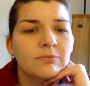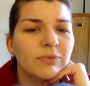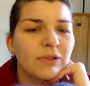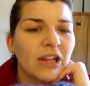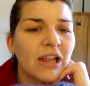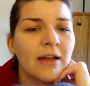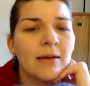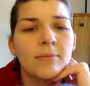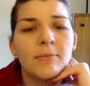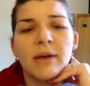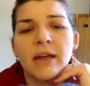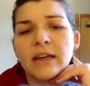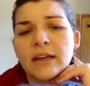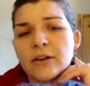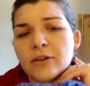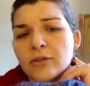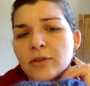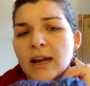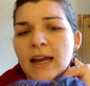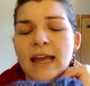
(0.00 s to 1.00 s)
plum
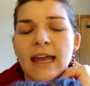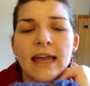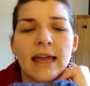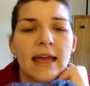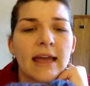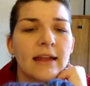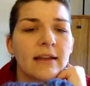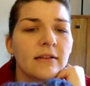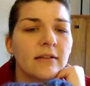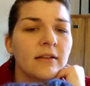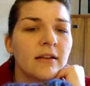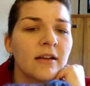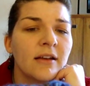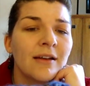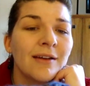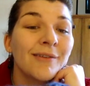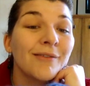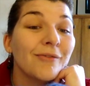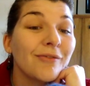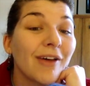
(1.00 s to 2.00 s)
and gray and
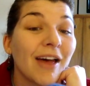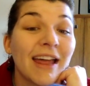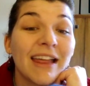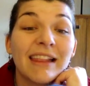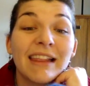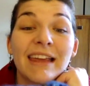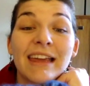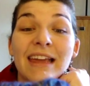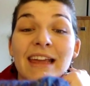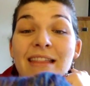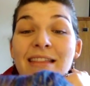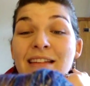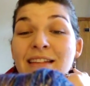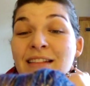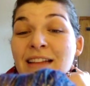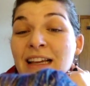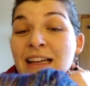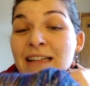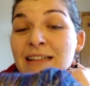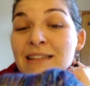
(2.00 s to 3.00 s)
violet, and
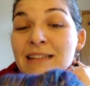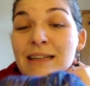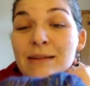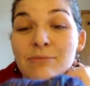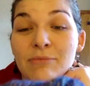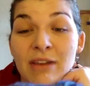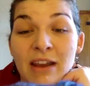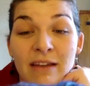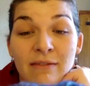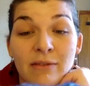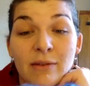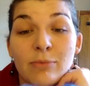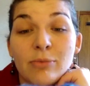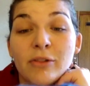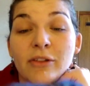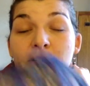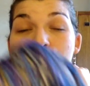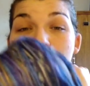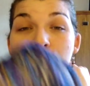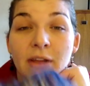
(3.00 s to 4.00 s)
then like a deep navy
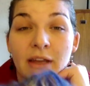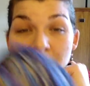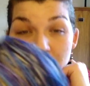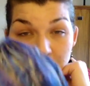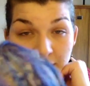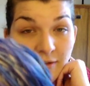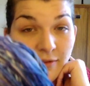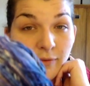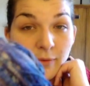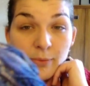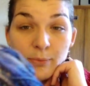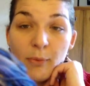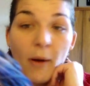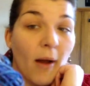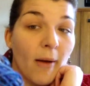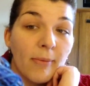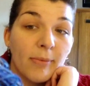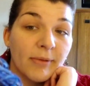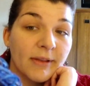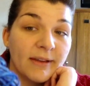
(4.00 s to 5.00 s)
blue. Like there's
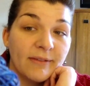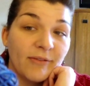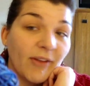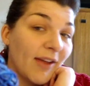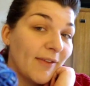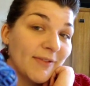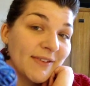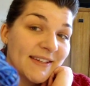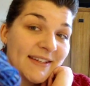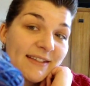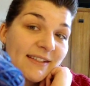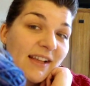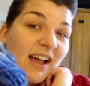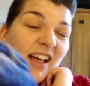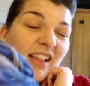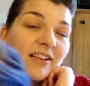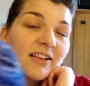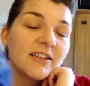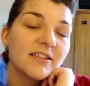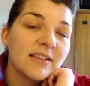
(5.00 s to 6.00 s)
probably 5-6
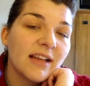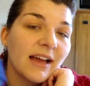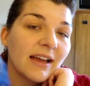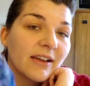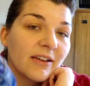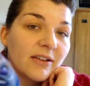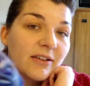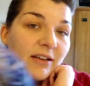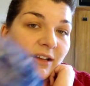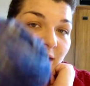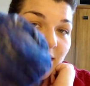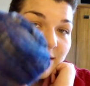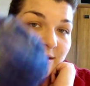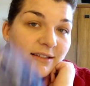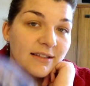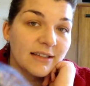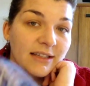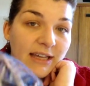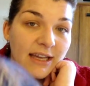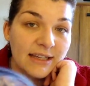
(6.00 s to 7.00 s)
colors I could
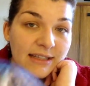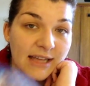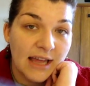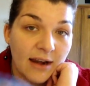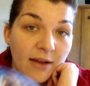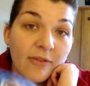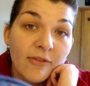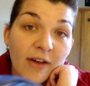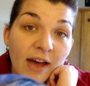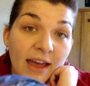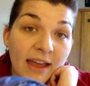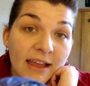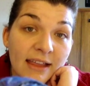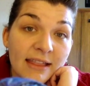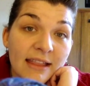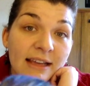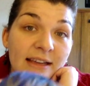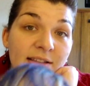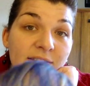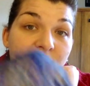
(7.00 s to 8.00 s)
easily identify
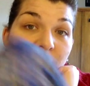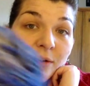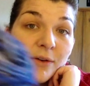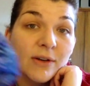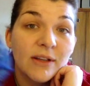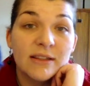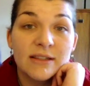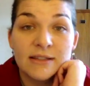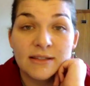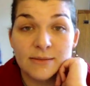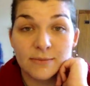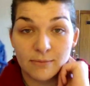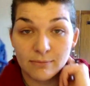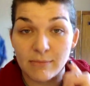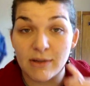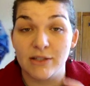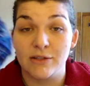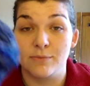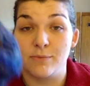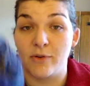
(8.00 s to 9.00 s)
in this, so it's
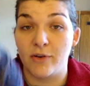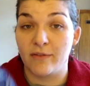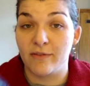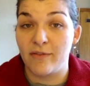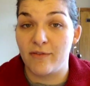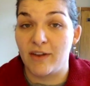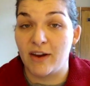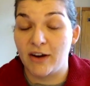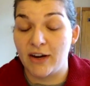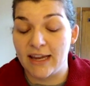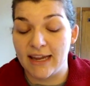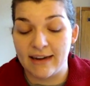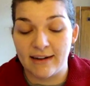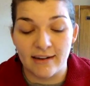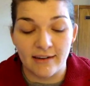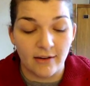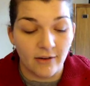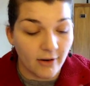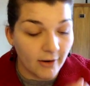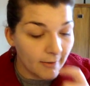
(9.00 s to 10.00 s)
much more of a
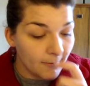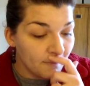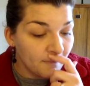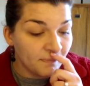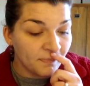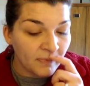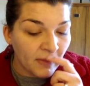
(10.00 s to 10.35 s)
variegated yarn.